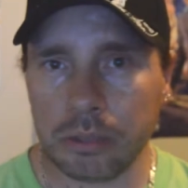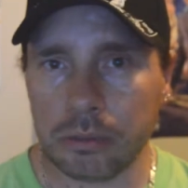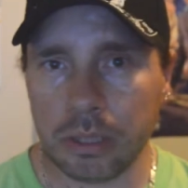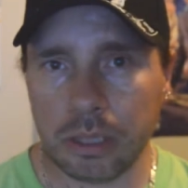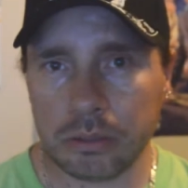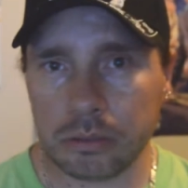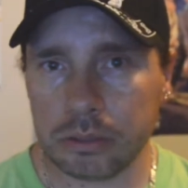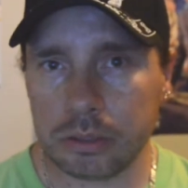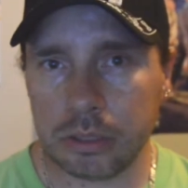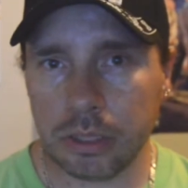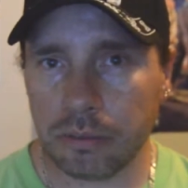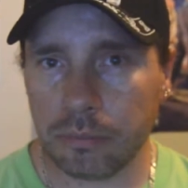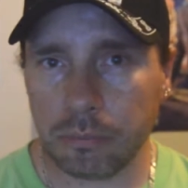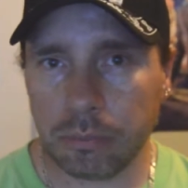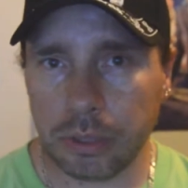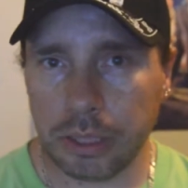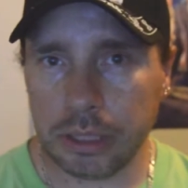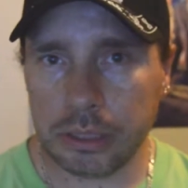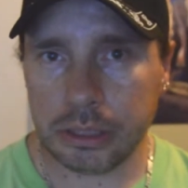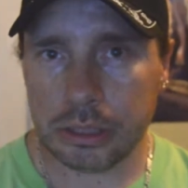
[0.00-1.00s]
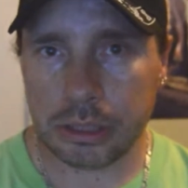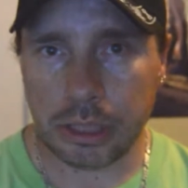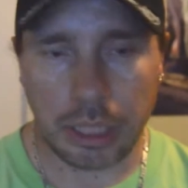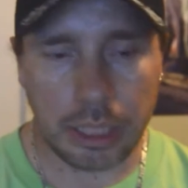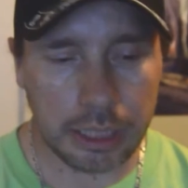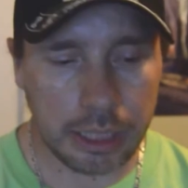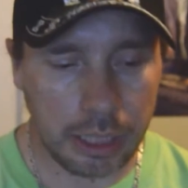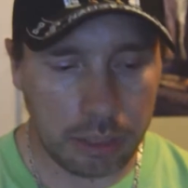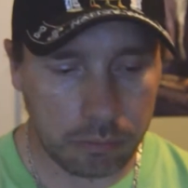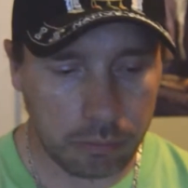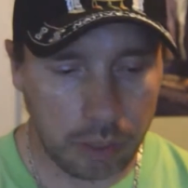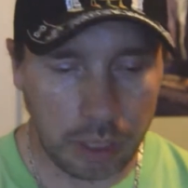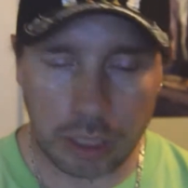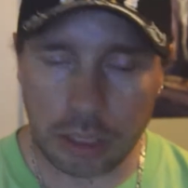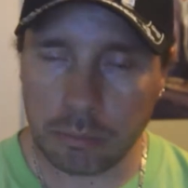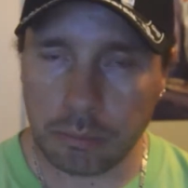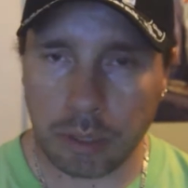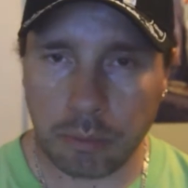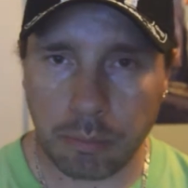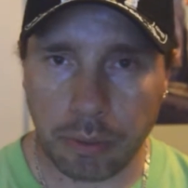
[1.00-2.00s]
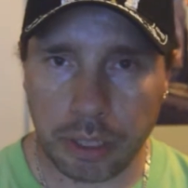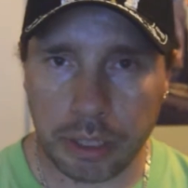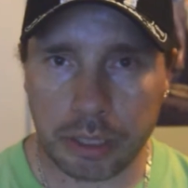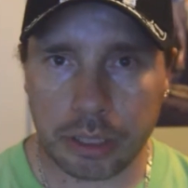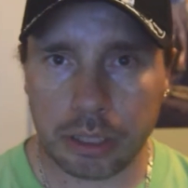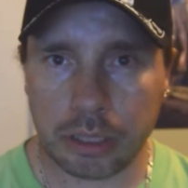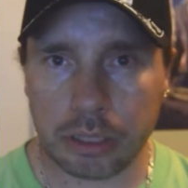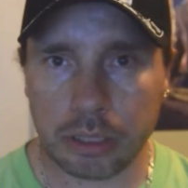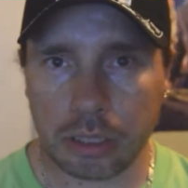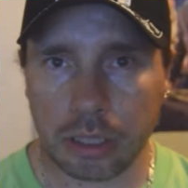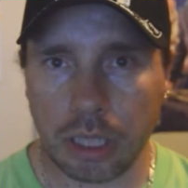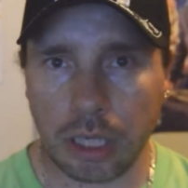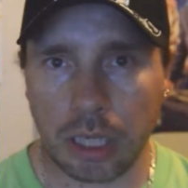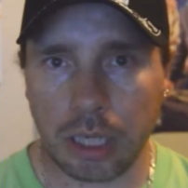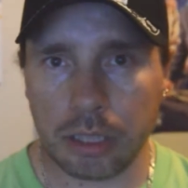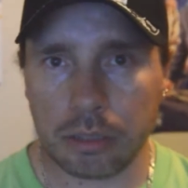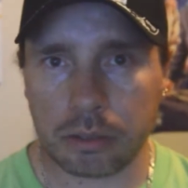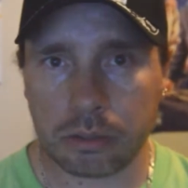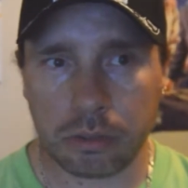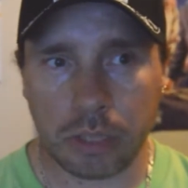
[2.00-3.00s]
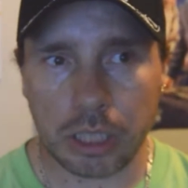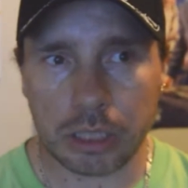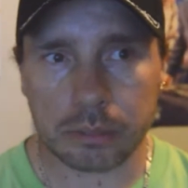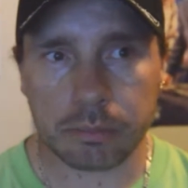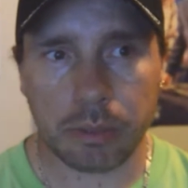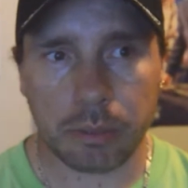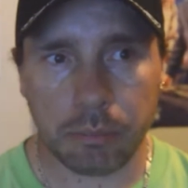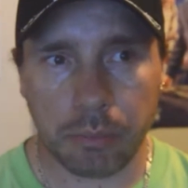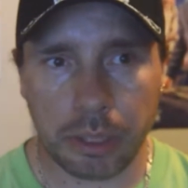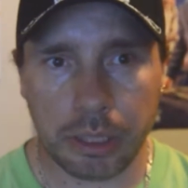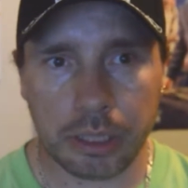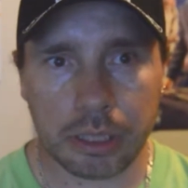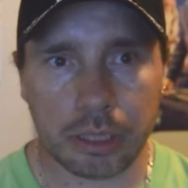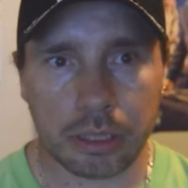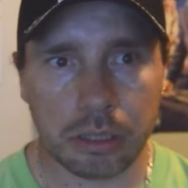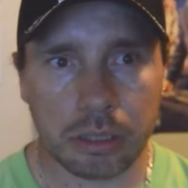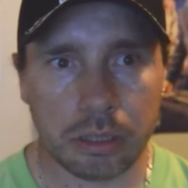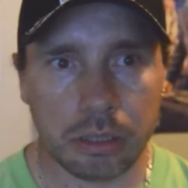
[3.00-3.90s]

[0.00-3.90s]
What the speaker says: around different places. I can't ride on my bike. I crashed my bike.